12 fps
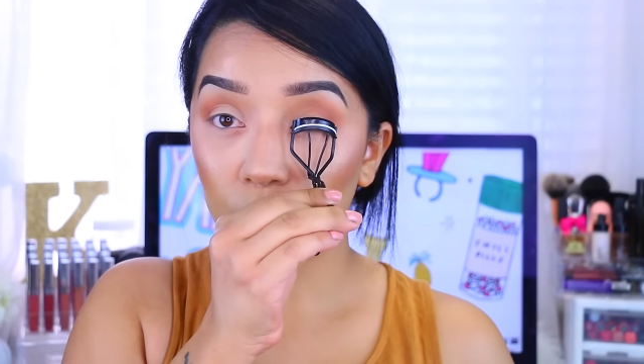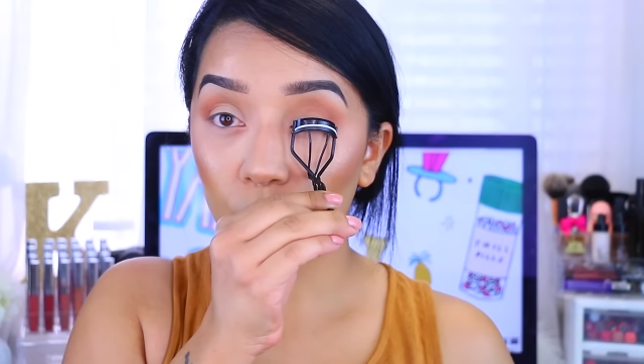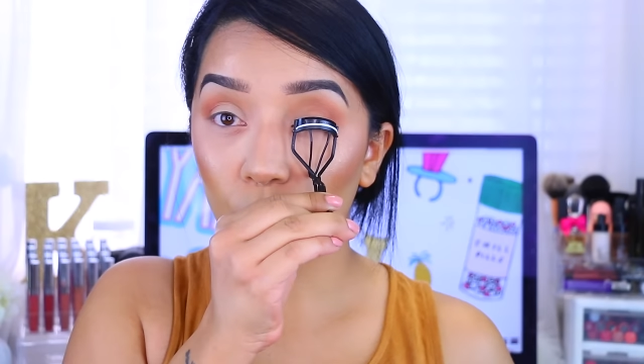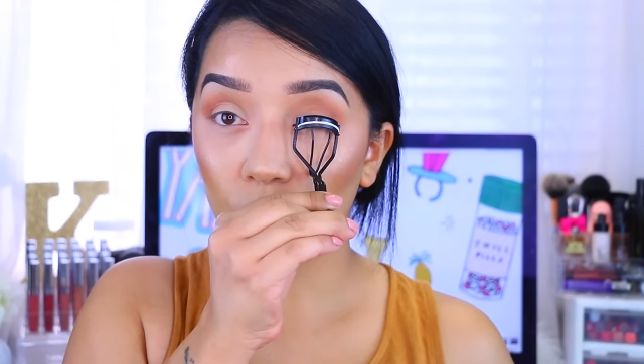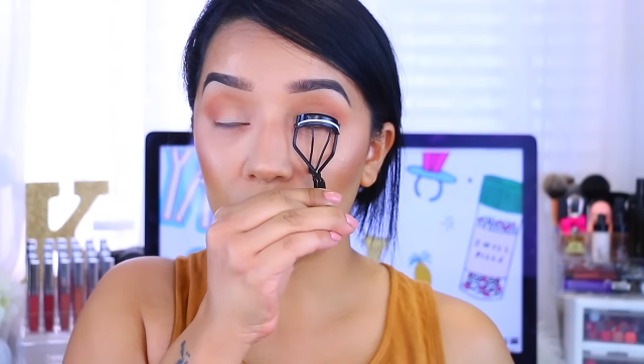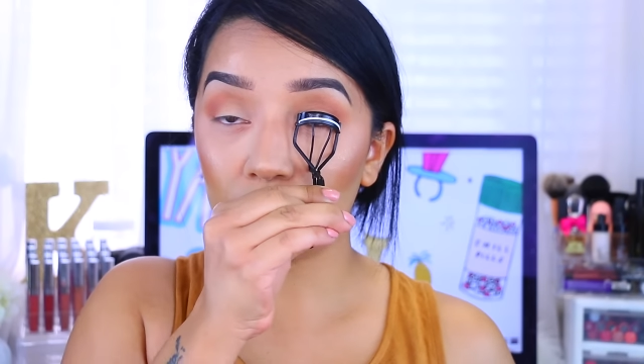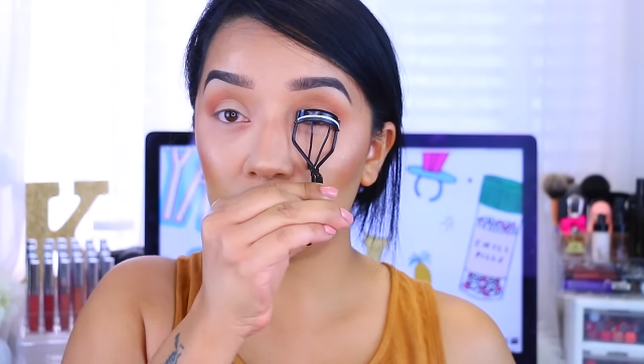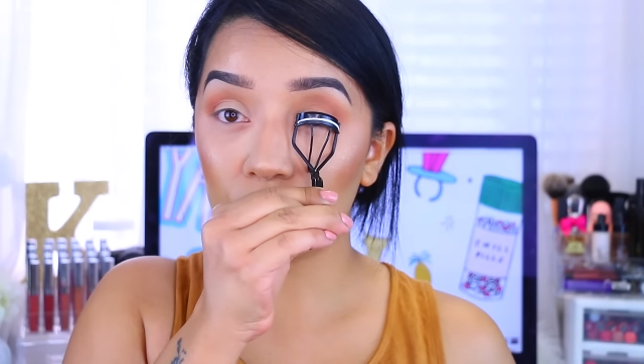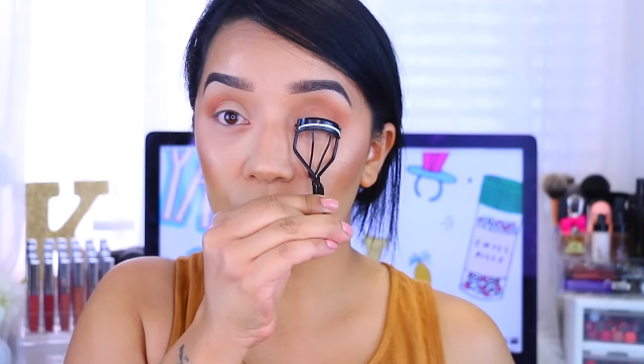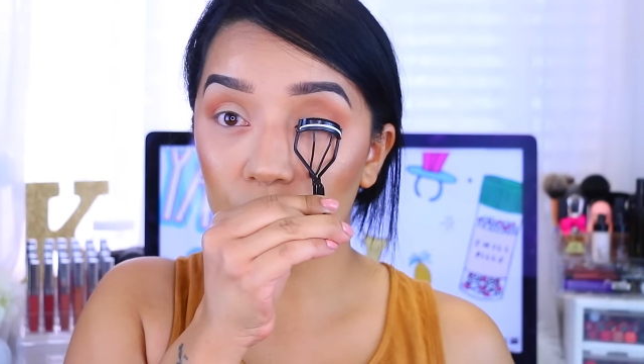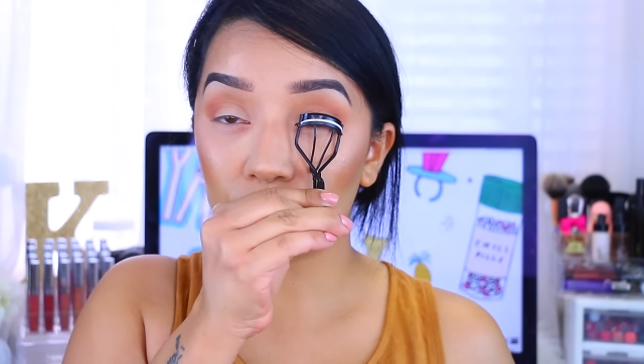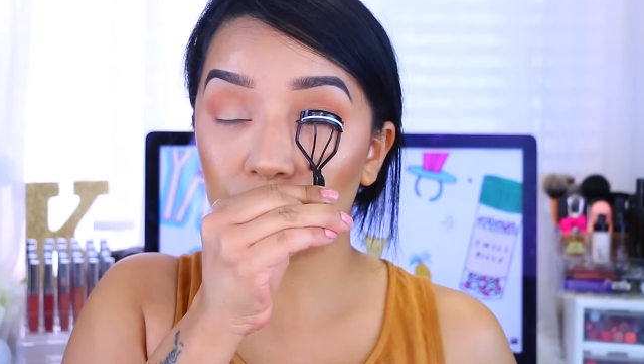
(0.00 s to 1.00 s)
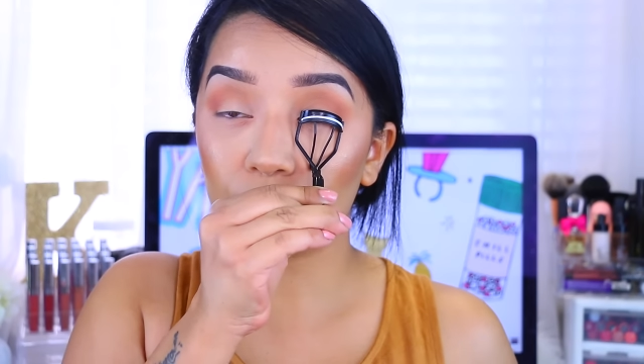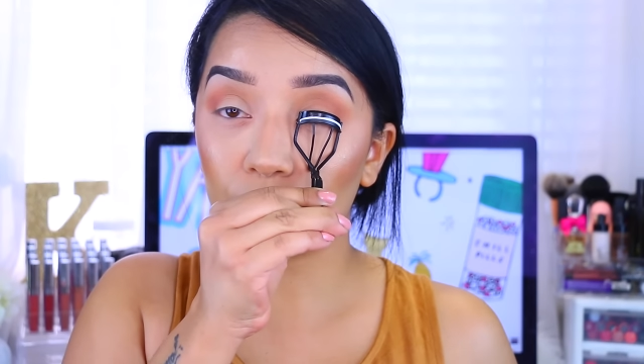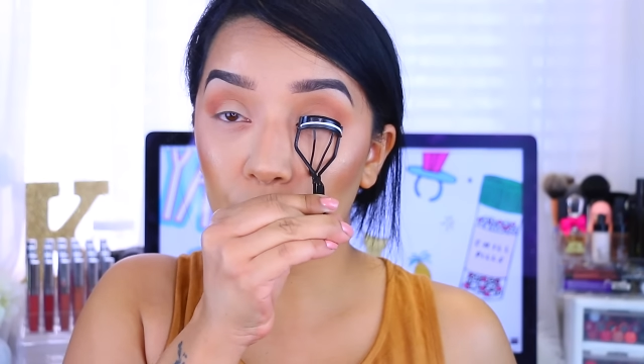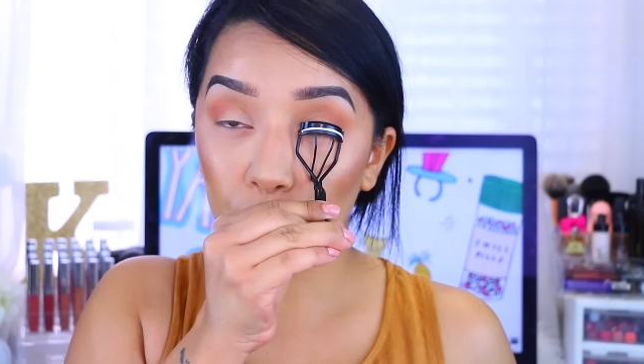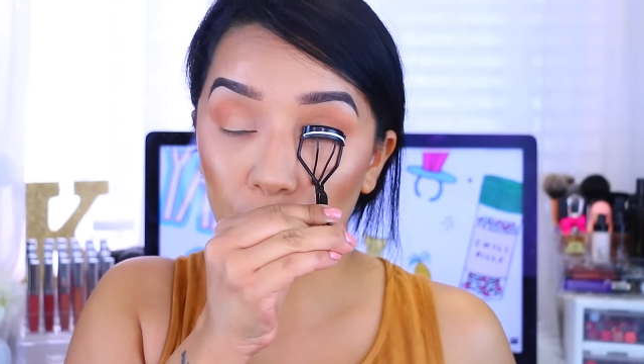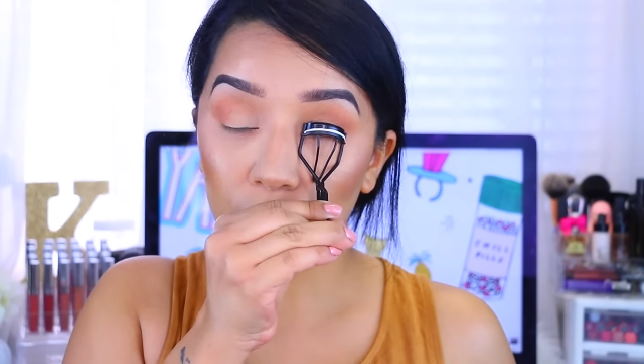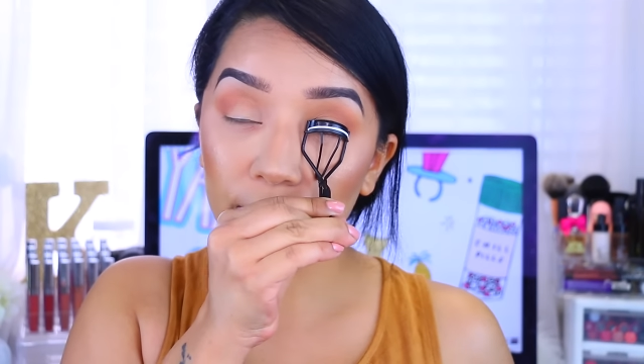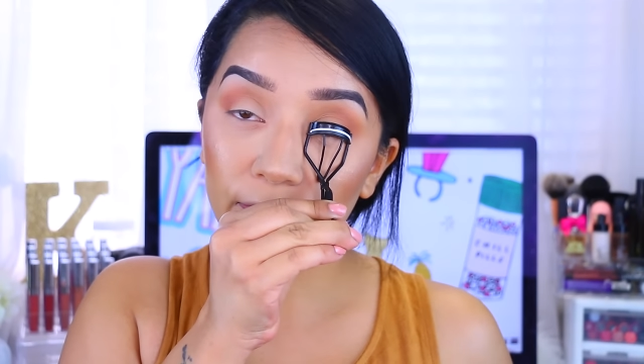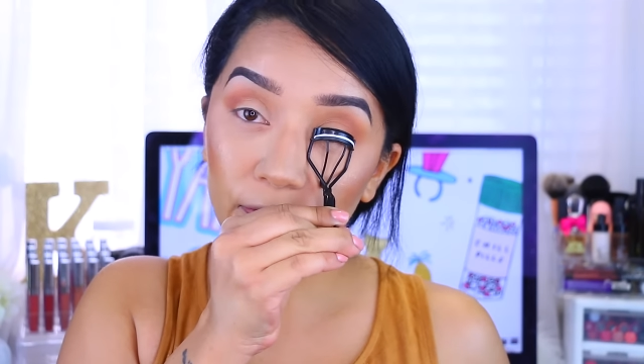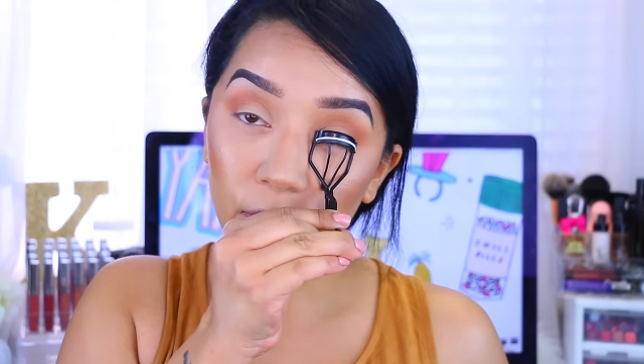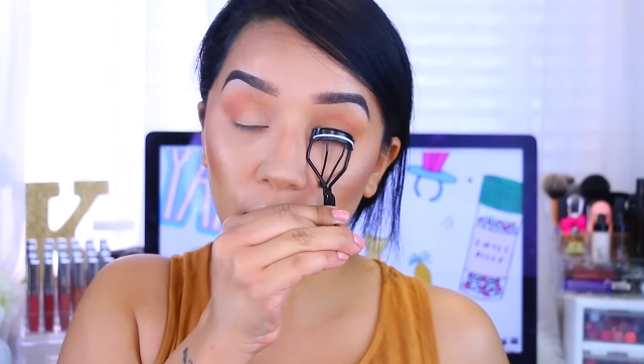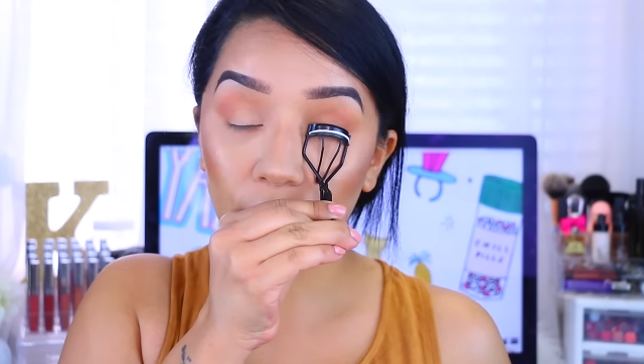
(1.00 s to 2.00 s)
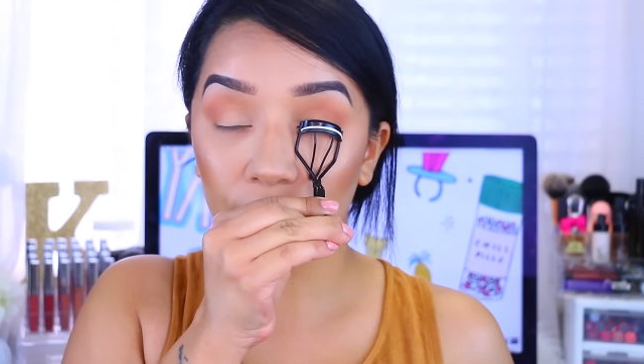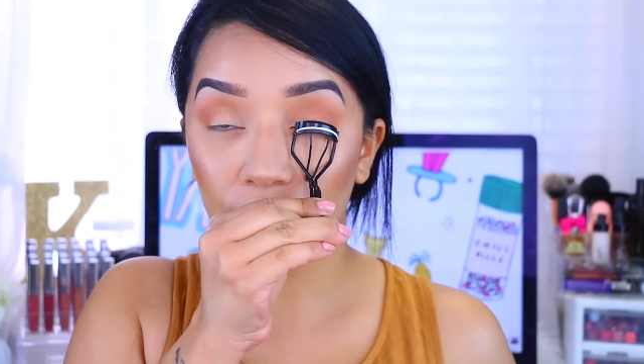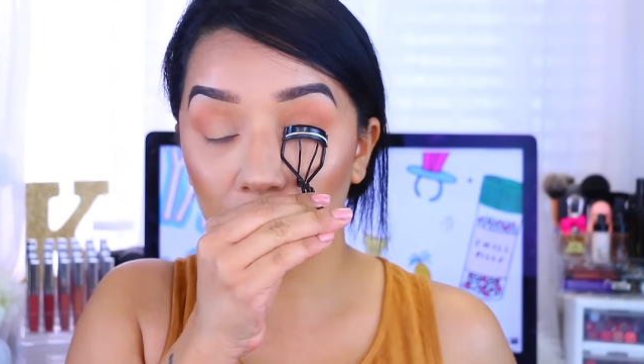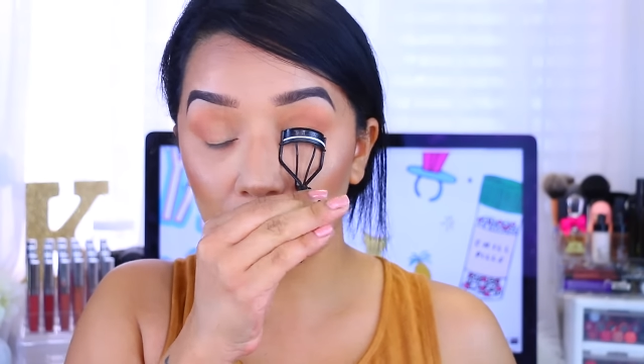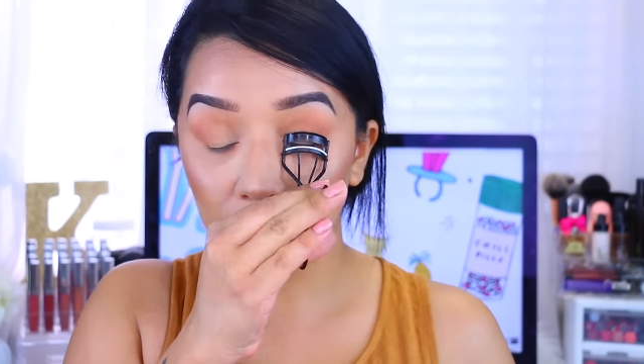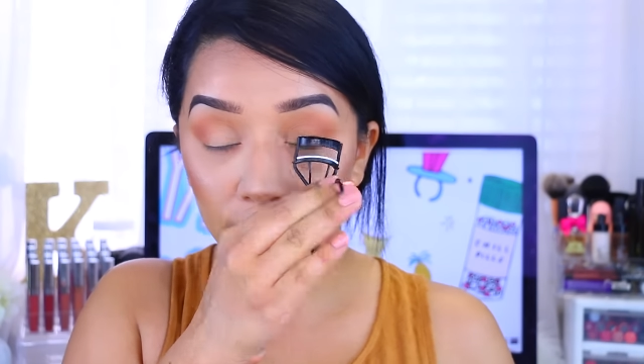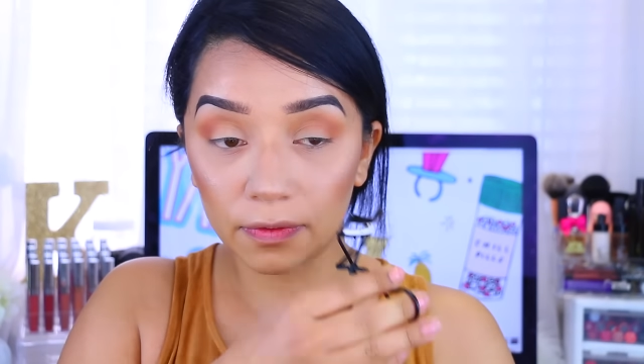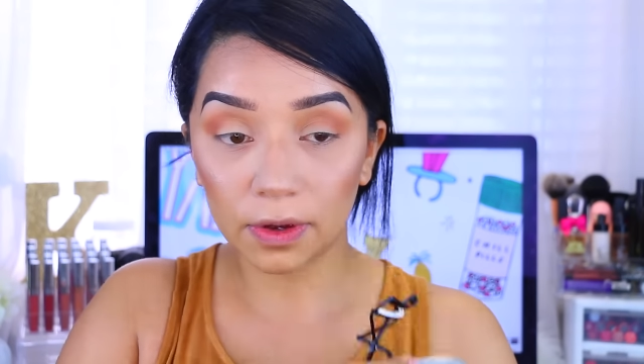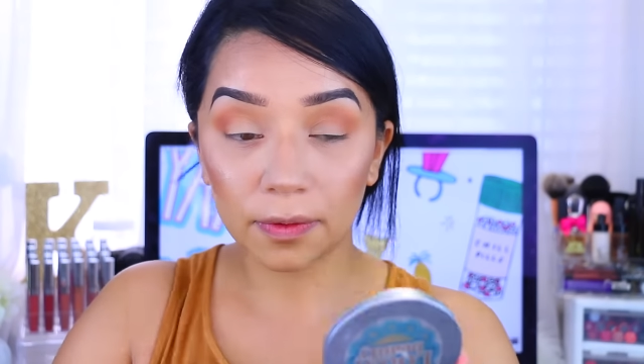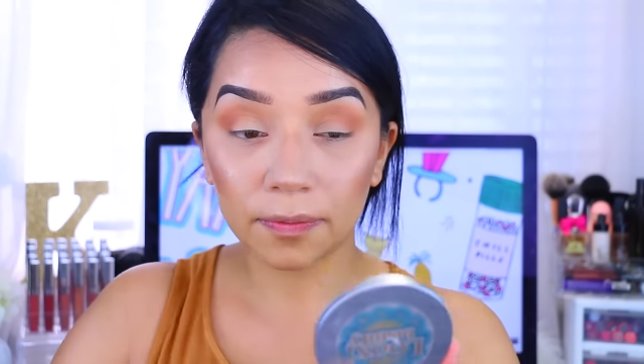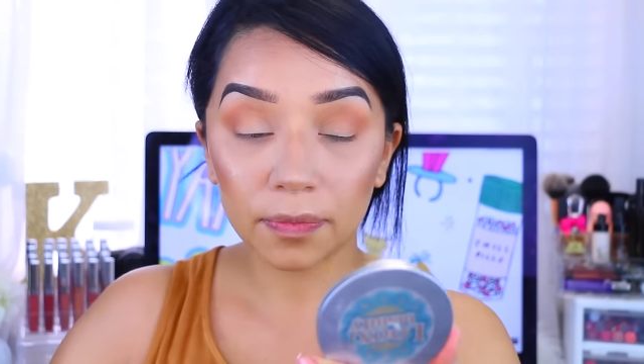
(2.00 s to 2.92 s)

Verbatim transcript: One, two, three, four, five.